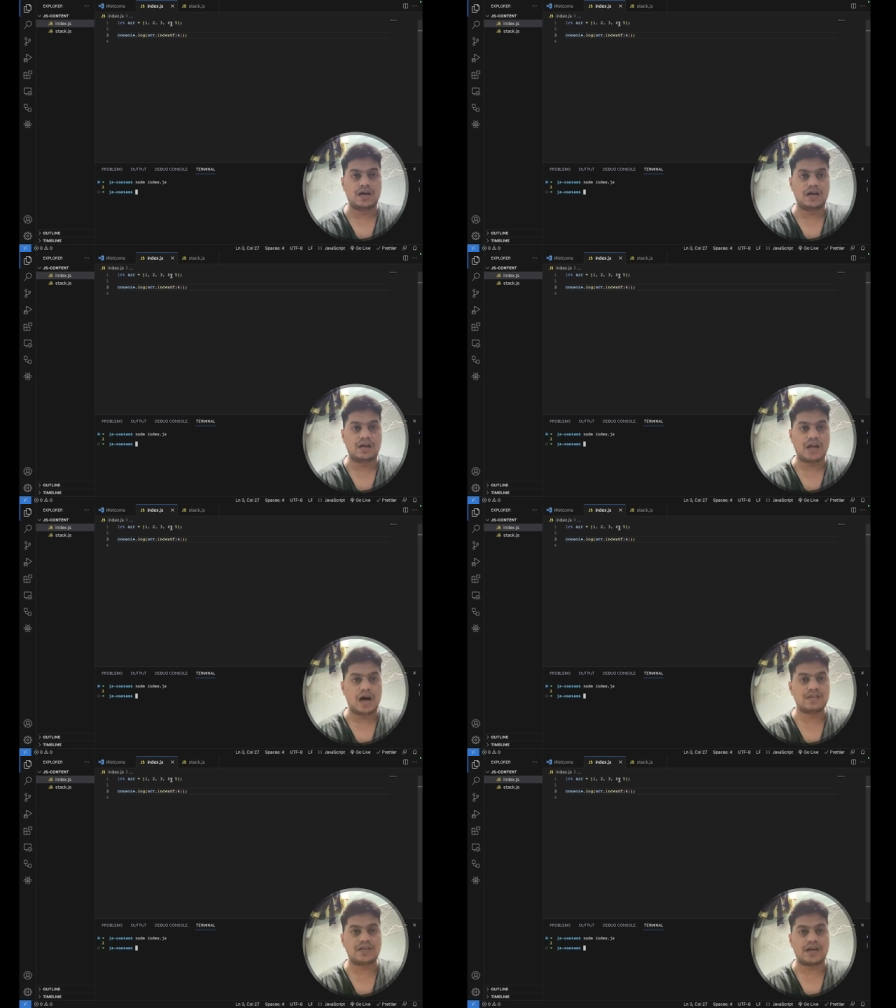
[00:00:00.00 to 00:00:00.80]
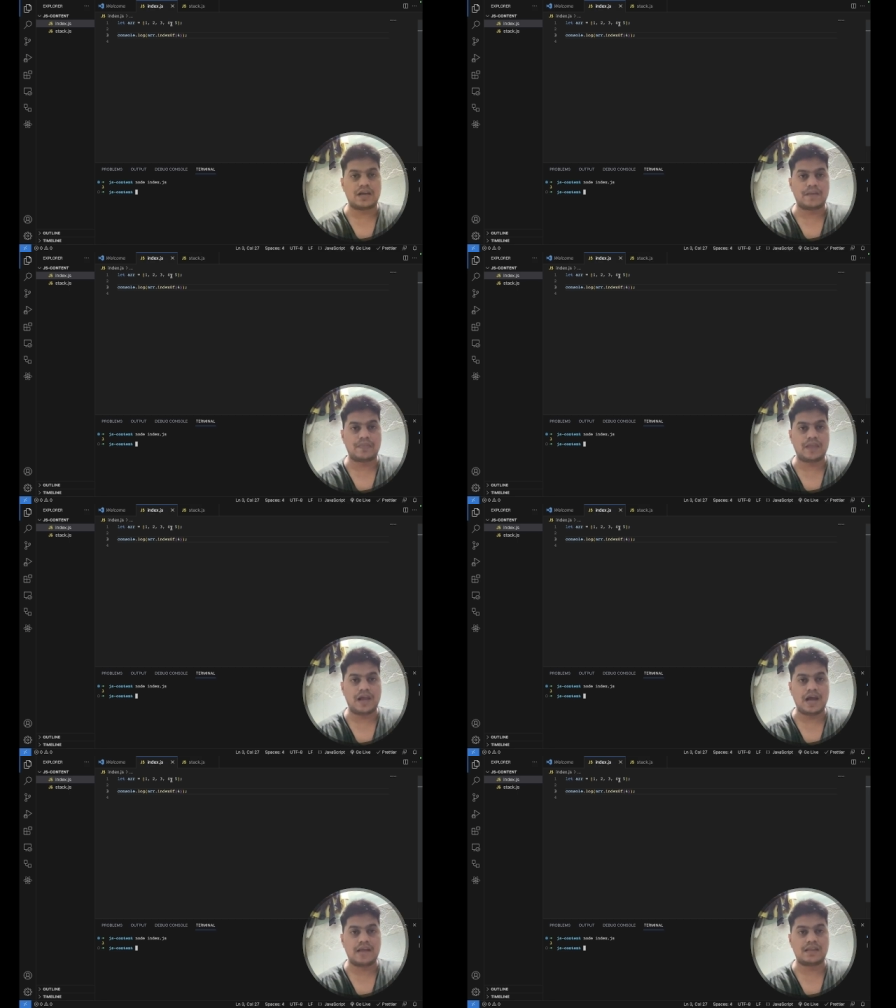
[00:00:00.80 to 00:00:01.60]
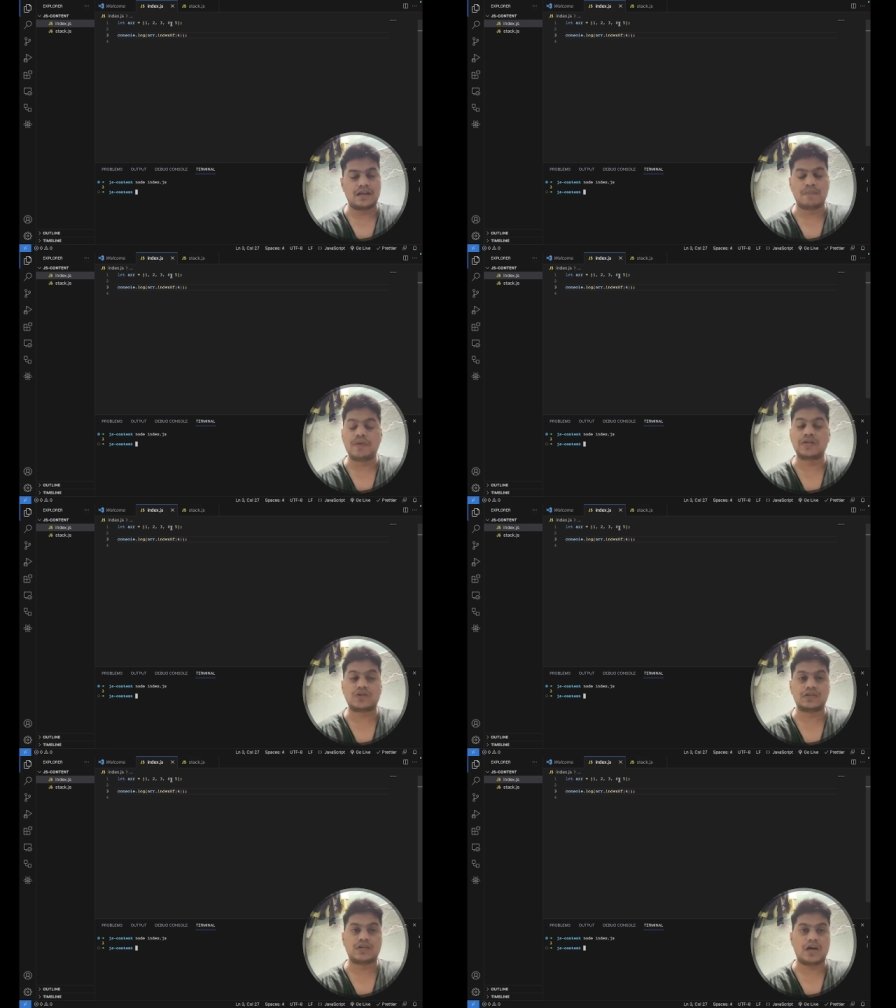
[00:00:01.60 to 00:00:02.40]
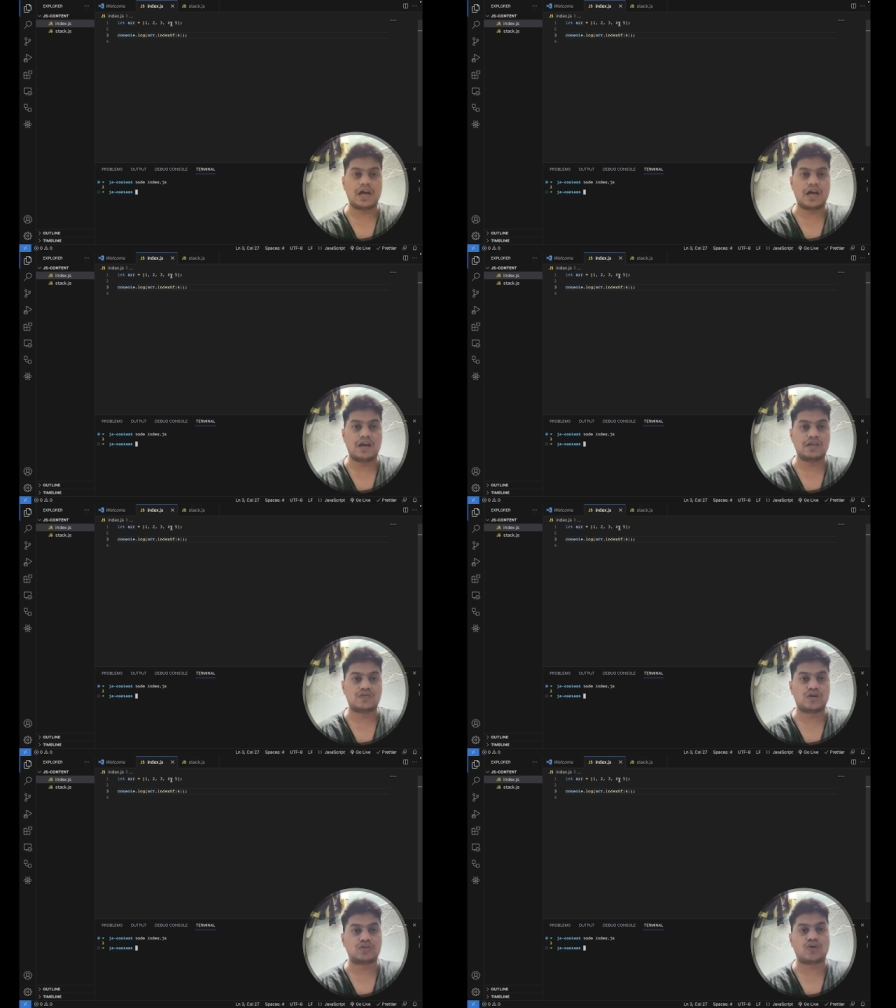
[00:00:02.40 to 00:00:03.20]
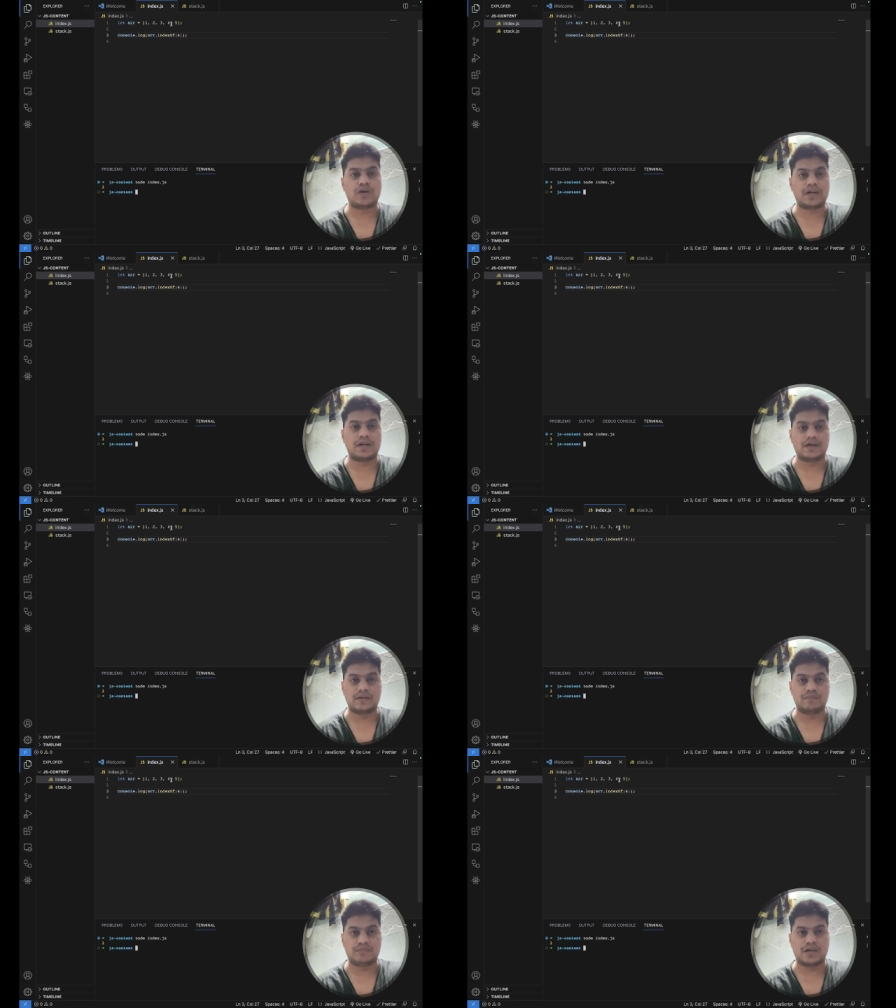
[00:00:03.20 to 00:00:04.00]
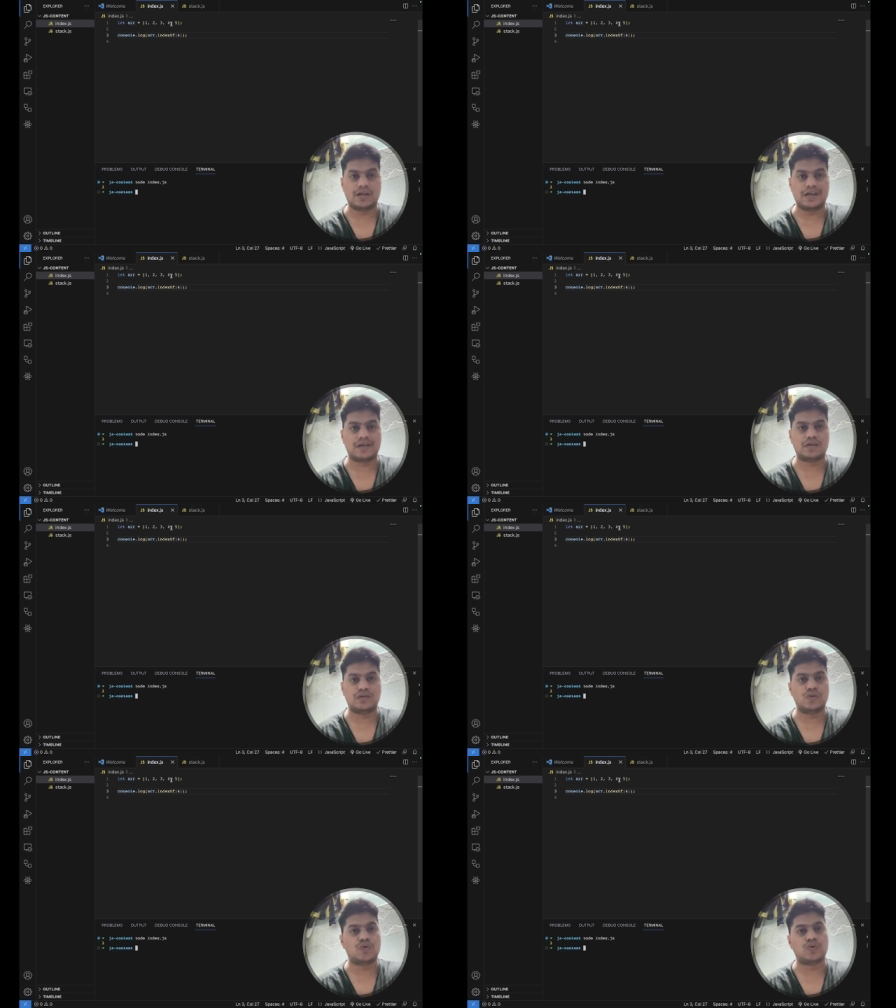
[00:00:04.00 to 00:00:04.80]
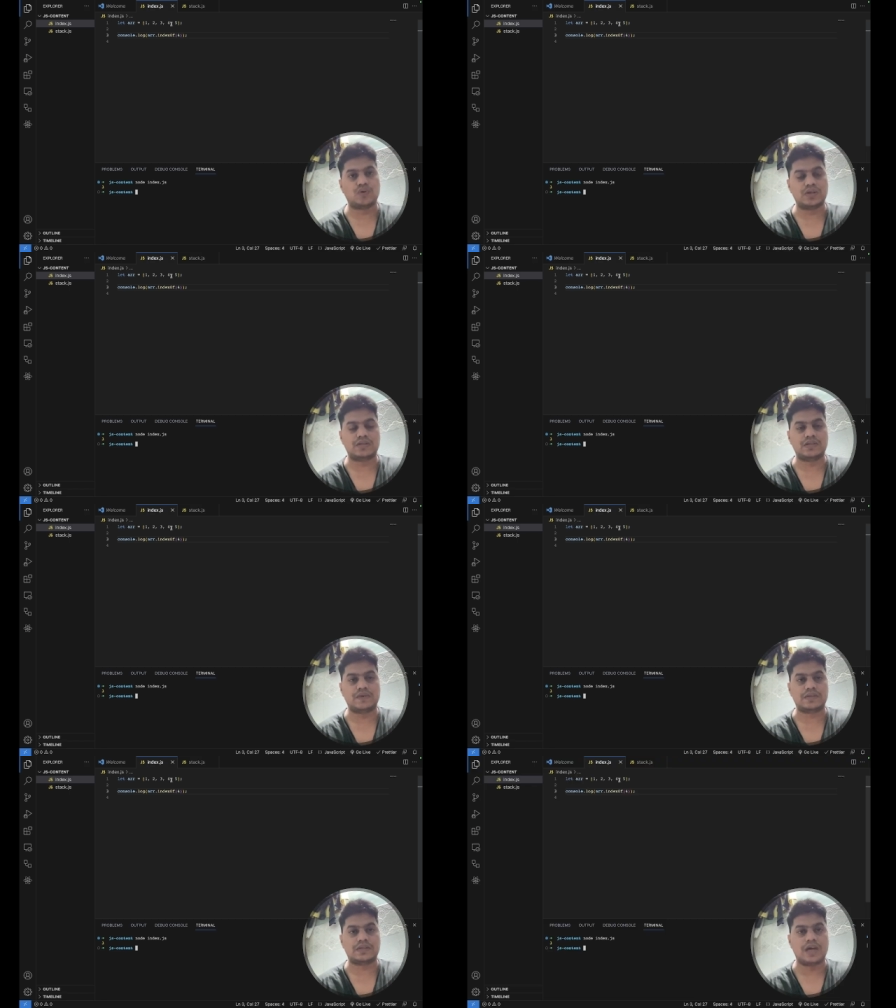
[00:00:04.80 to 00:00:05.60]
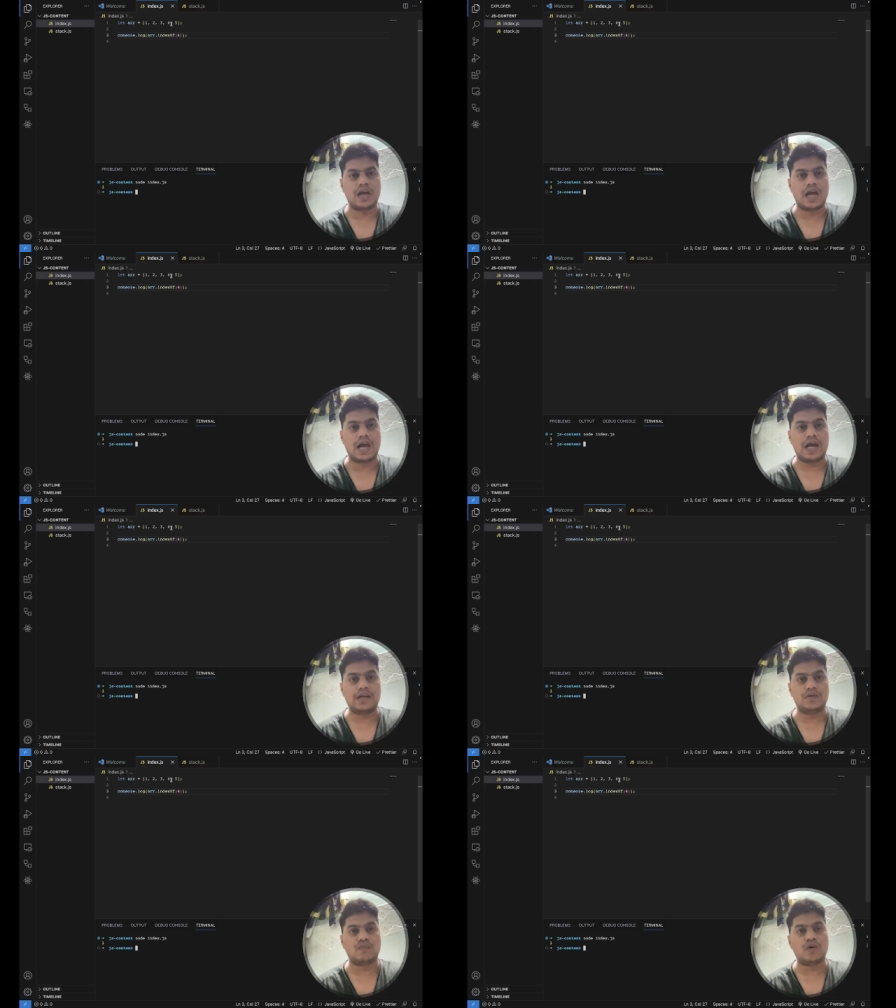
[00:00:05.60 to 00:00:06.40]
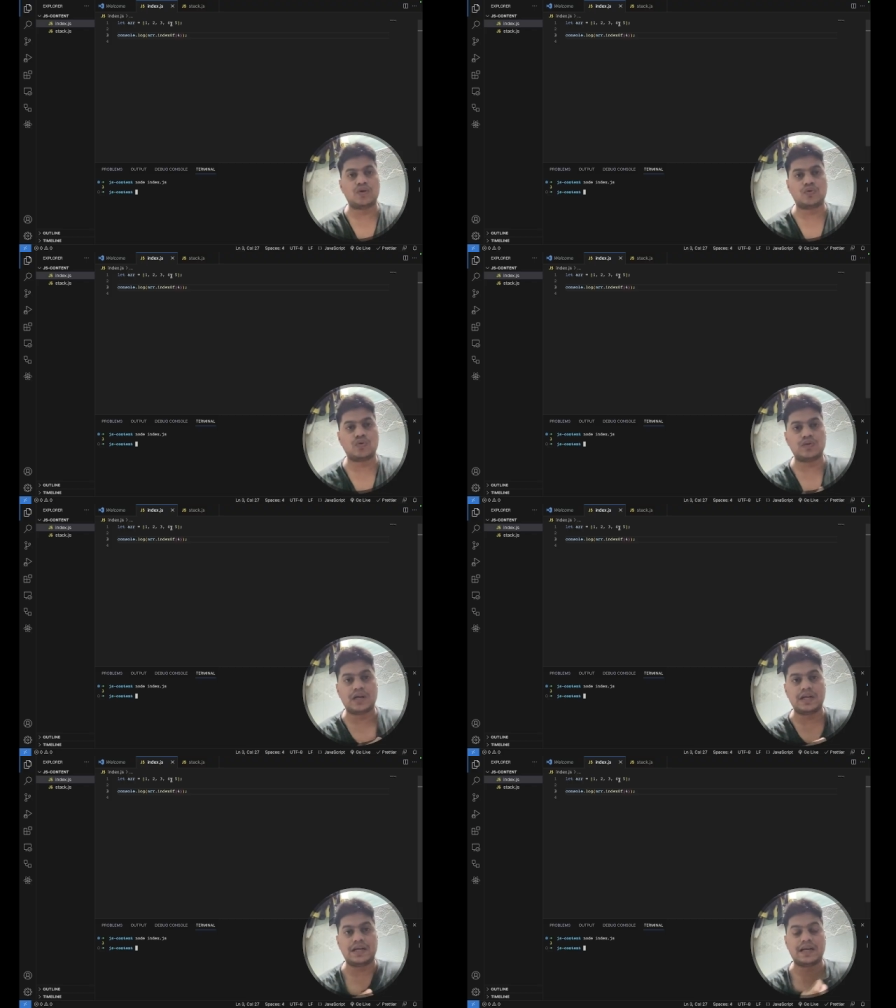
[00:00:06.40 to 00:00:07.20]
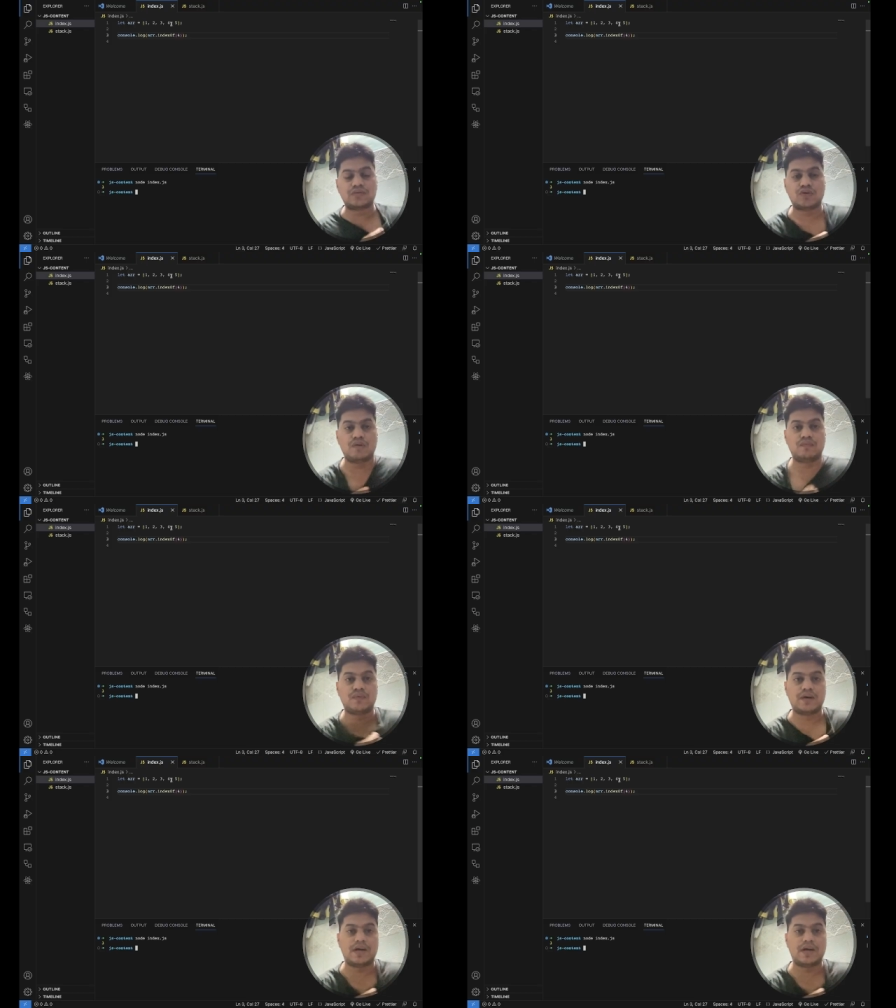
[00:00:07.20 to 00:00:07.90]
large array and the number is not sorted, but like you don't know the sequence, and you want to know the index of